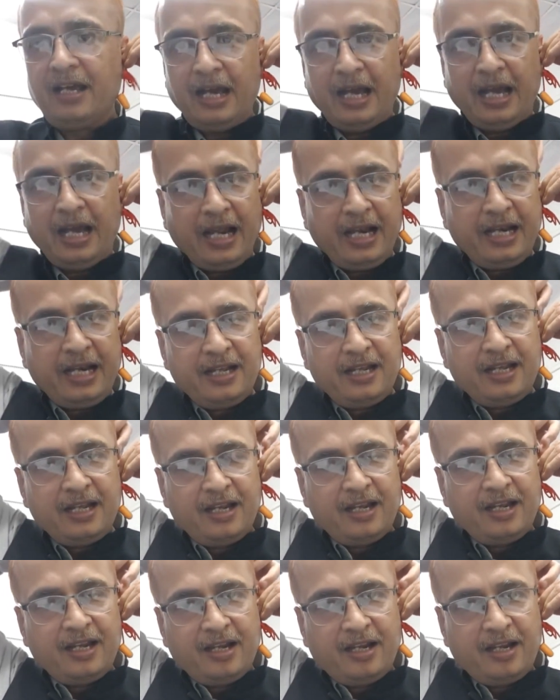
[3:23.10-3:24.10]
and
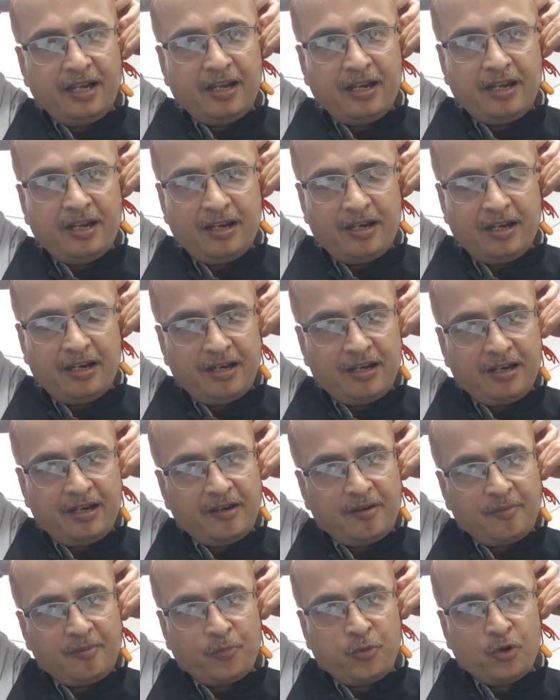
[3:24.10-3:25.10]

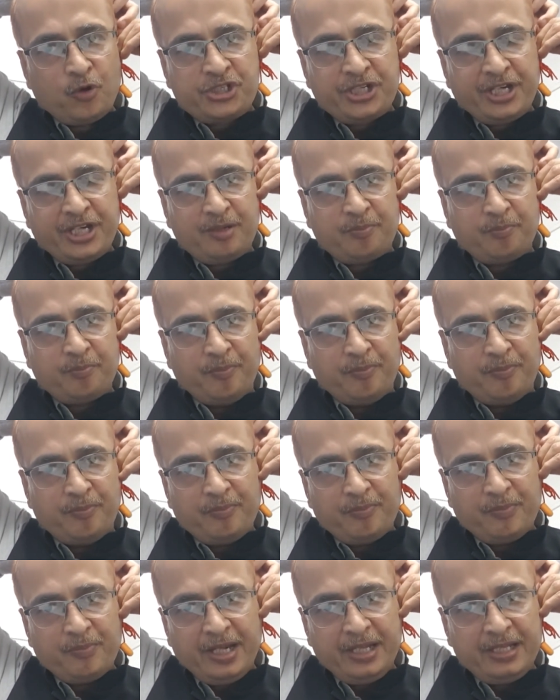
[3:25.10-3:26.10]
push it
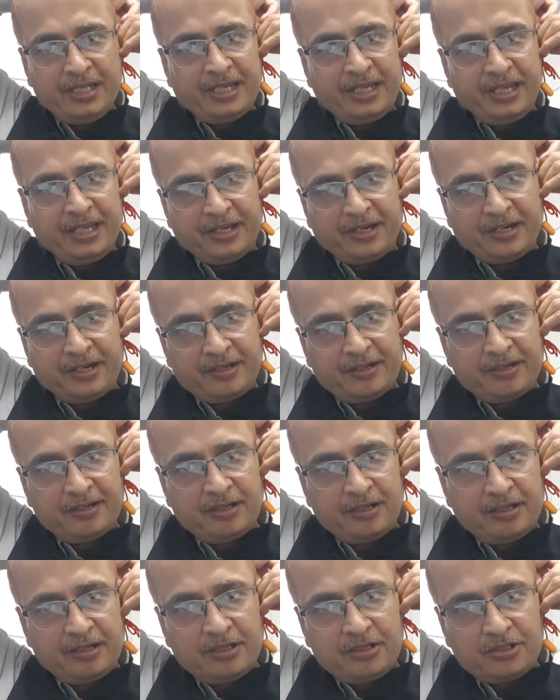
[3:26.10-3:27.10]
in the ear.
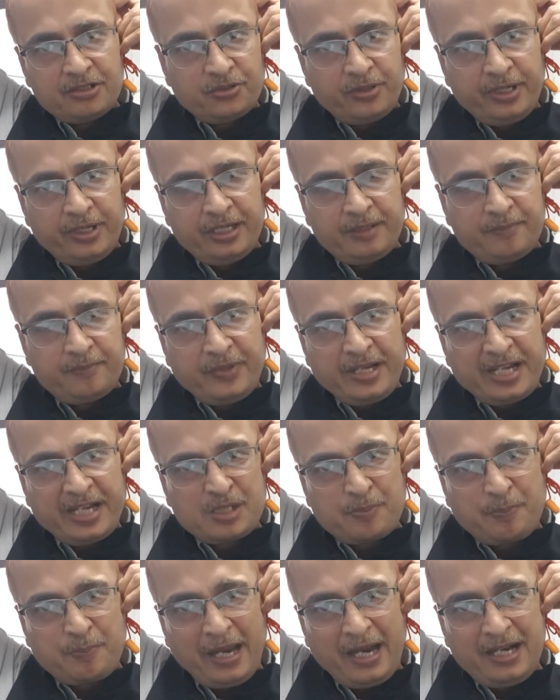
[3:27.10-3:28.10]
So it
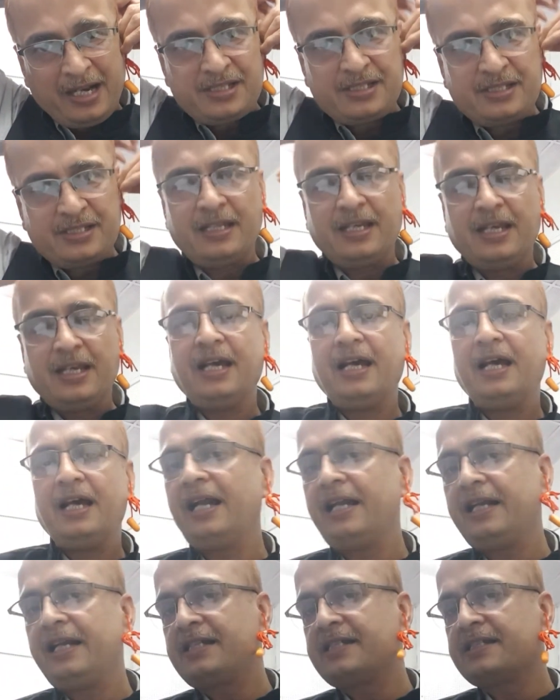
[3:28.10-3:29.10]
expands
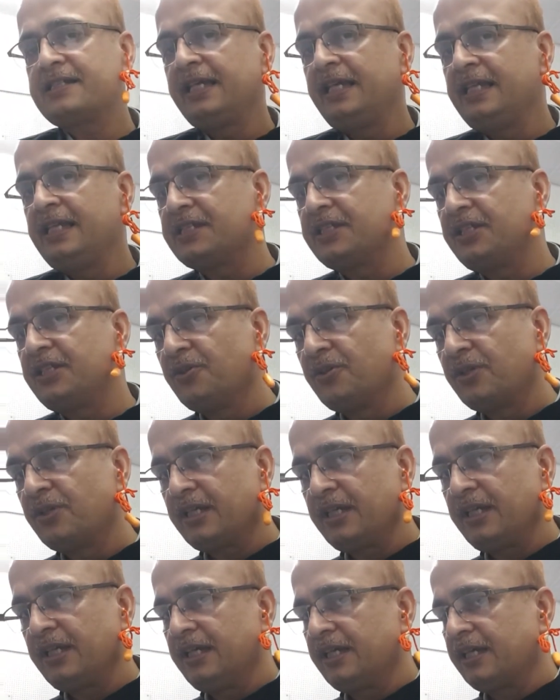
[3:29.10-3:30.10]
and it seals
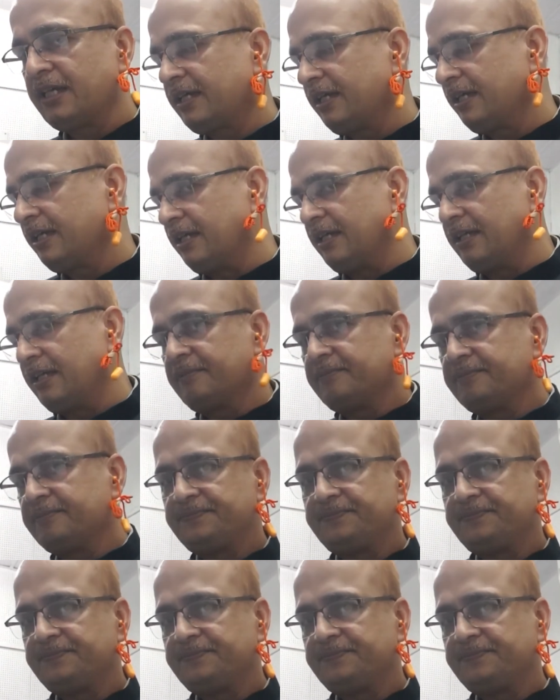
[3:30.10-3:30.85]
your ear canal.